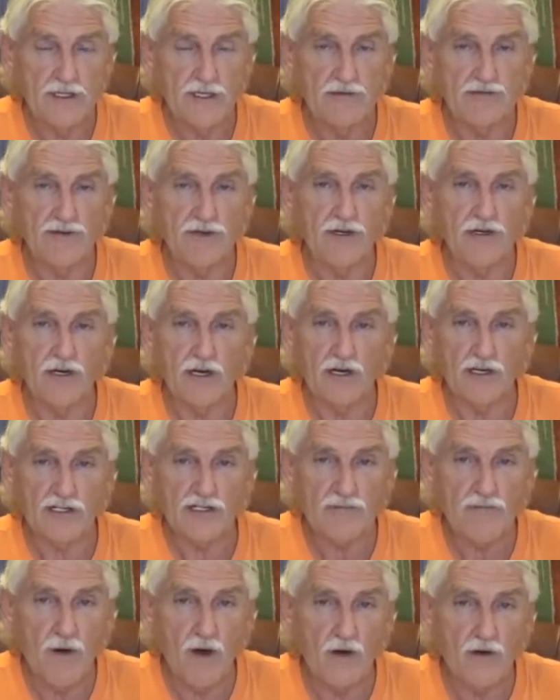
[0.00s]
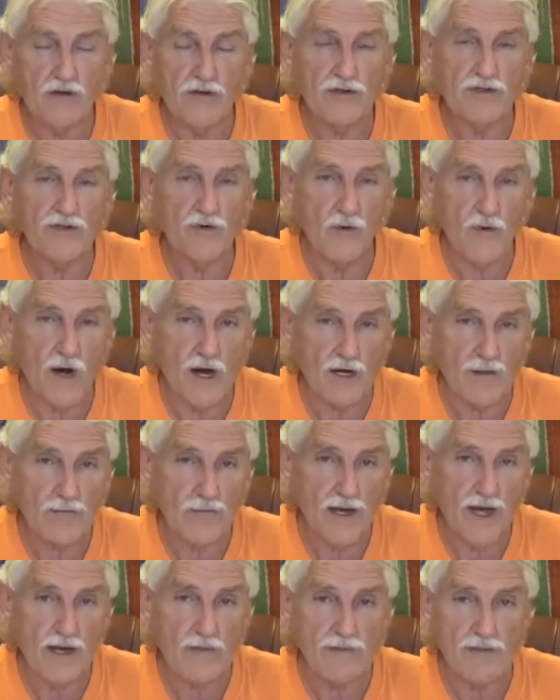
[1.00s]
If you're going to smoke, use a water
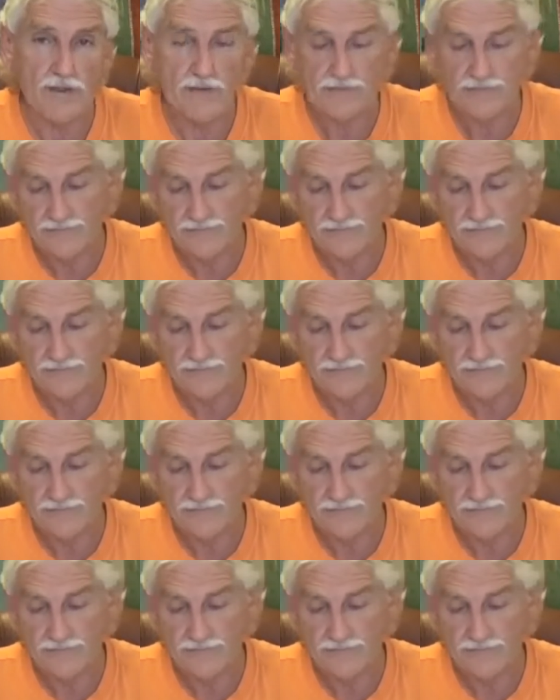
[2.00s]
pipe.